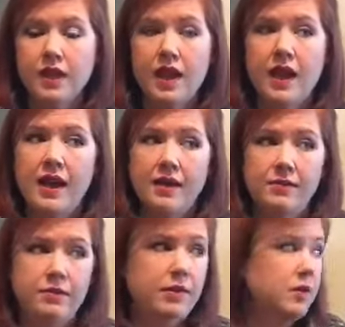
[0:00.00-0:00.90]

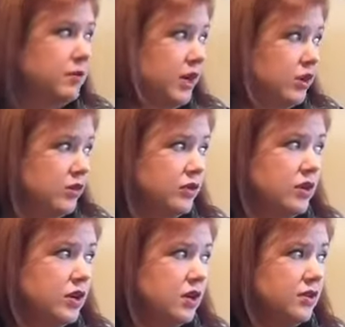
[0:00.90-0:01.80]
But
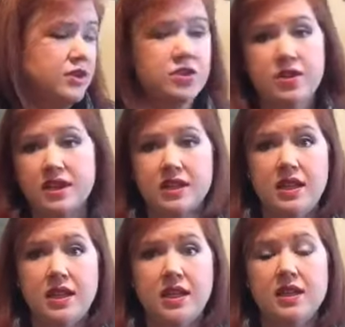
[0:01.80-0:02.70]
overall, the stress
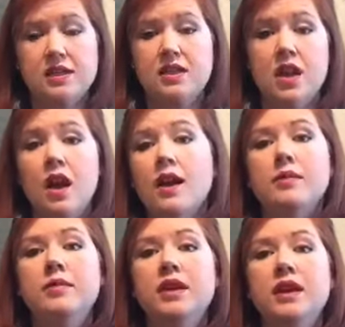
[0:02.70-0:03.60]
eating has
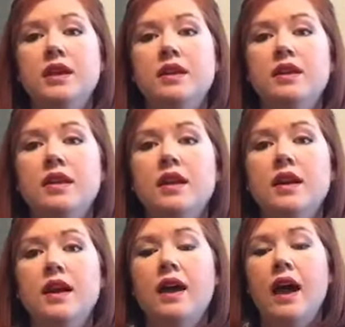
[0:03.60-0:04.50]
not been
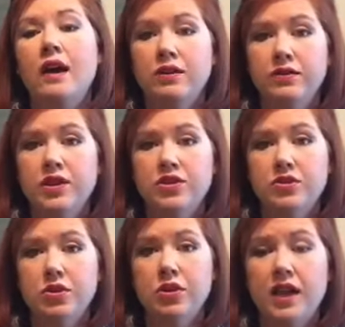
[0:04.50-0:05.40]
out of
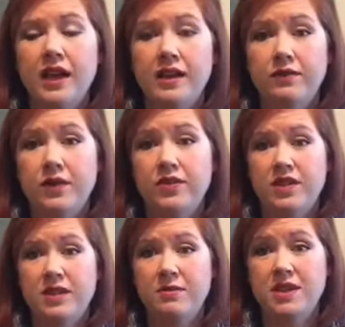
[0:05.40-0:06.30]
control. I have felt the
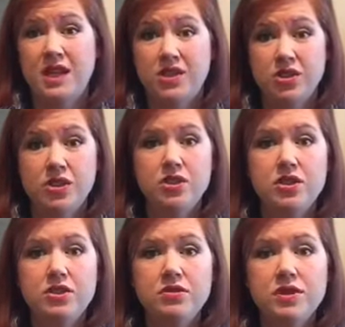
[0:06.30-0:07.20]
temptation to
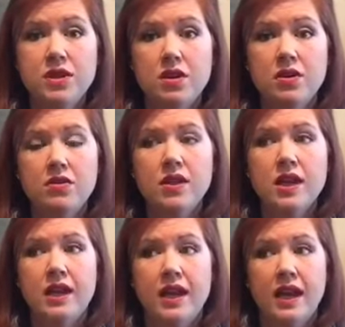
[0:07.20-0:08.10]
do so,
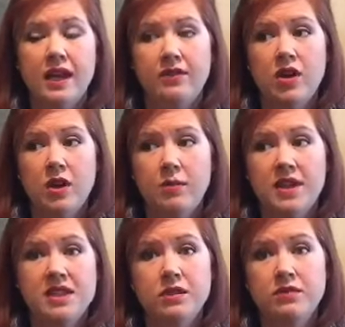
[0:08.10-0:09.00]
and I've caught
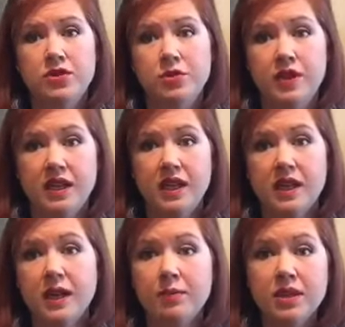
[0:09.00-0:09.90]
myself doing it a
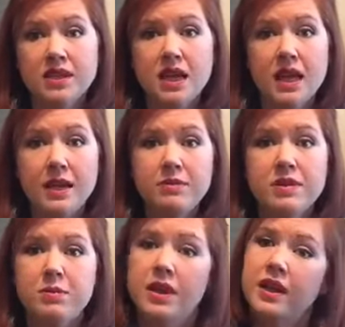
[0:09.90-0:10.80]
couple of times,
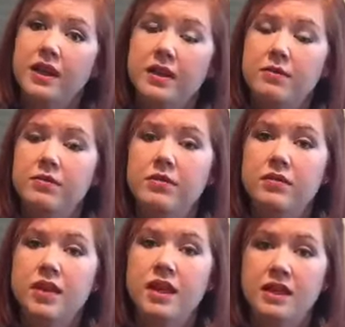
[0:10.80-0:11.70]
but I am
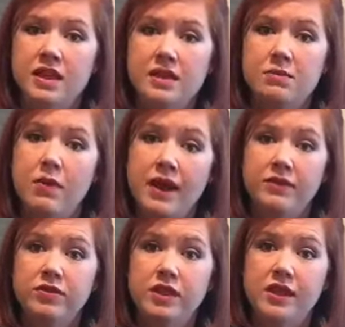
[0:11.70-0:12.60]
at least
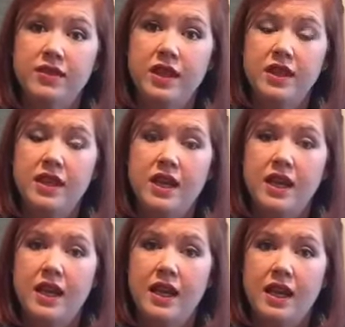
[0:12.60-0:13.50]
mindful of it
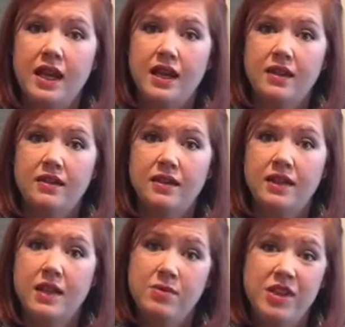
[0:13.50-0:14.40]
and
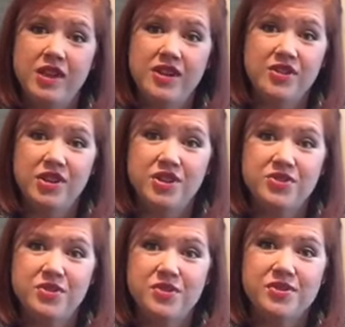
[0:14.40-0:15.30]
keeping it under
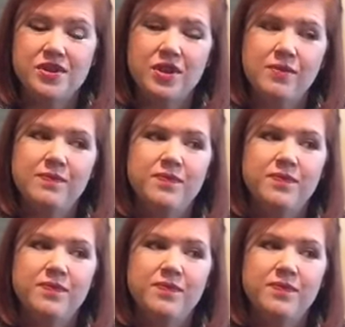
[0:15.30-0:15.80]
control. So